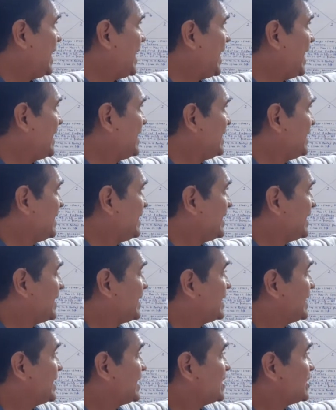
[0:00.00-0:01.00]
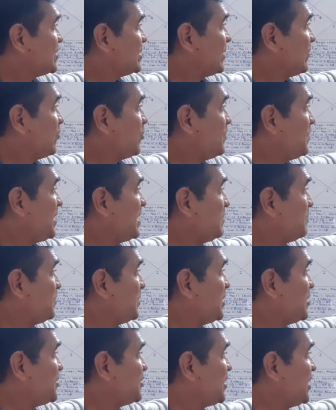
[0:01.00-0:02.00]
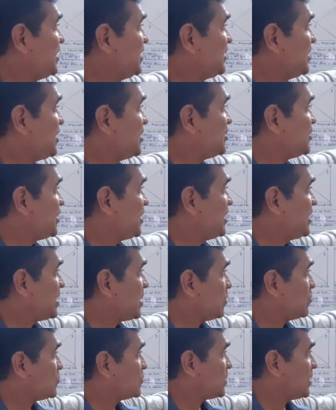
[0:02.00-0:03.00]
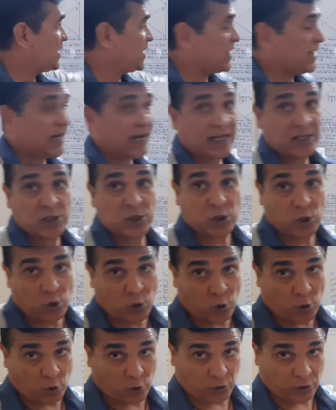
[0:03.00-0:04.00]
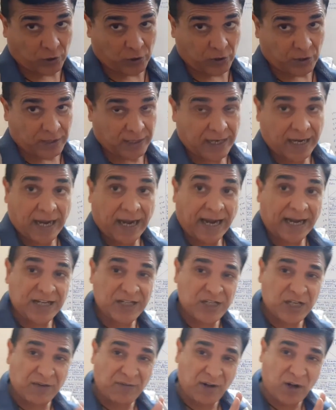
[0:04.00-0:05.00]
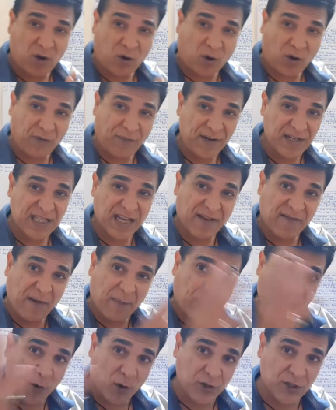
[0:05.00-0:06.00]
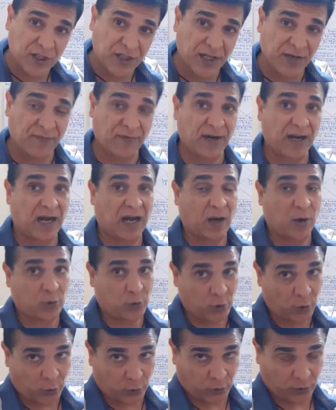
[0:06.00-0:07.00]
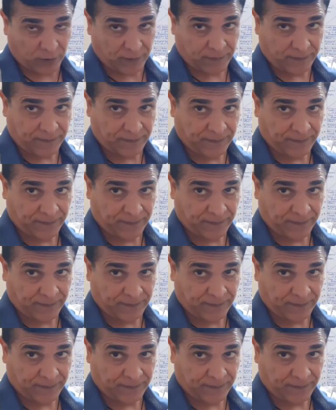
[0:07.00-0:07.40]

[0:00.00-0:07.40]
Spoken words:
and she would be in preaching, teaching, counseling and so on. And she will always have a positive outlook.